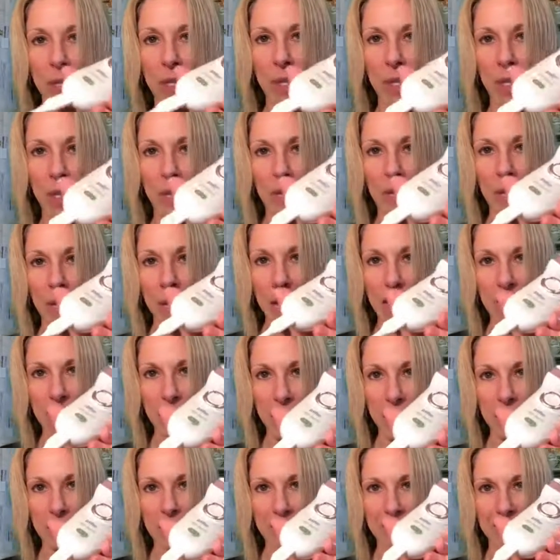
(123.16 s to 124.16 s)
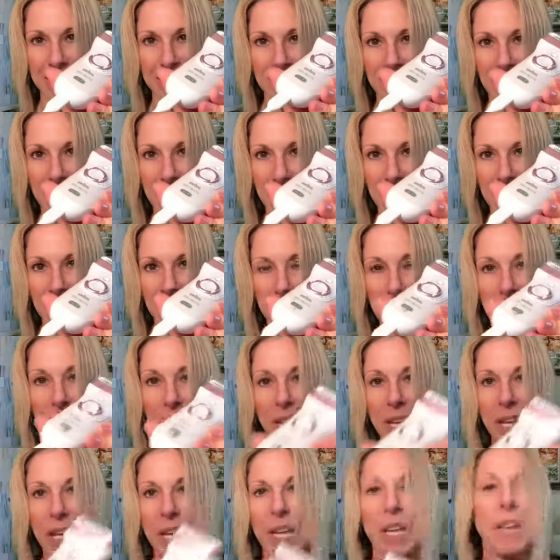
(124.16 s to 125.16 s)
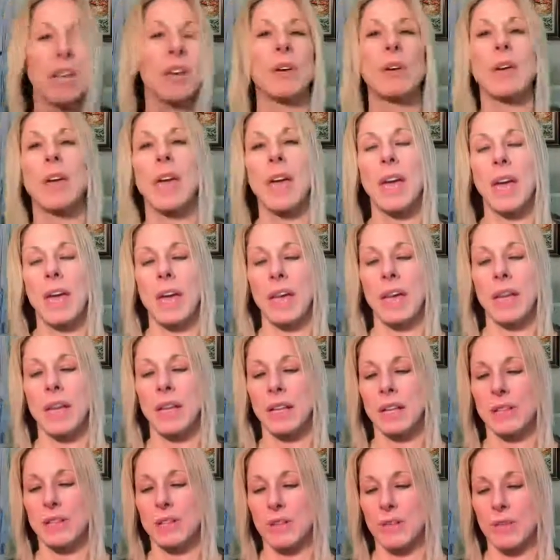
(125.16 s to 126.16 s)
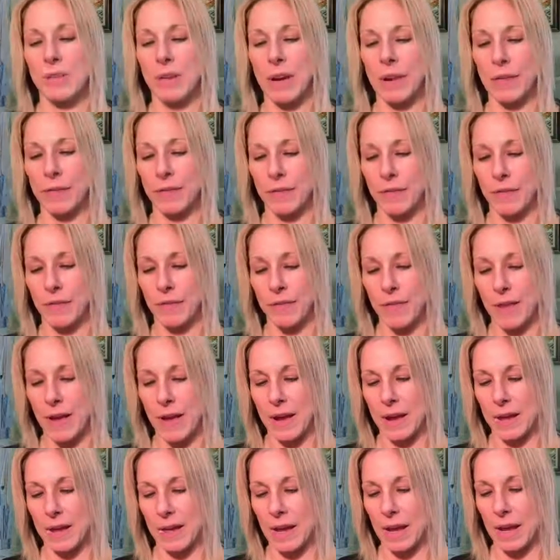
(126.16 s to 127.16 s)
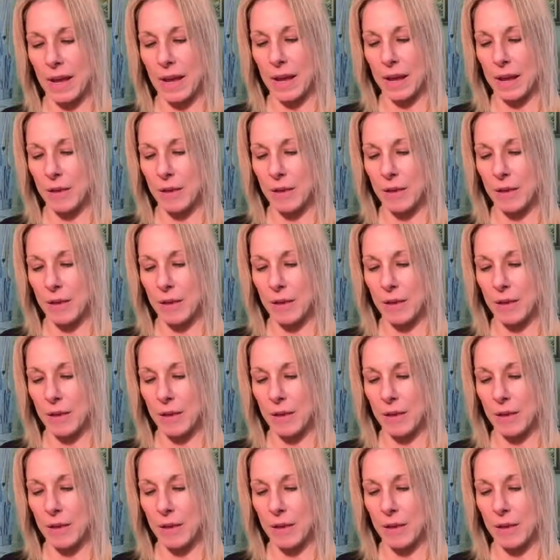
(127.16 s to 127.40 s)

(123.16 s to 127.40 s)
light. Okay, it's great for fine hair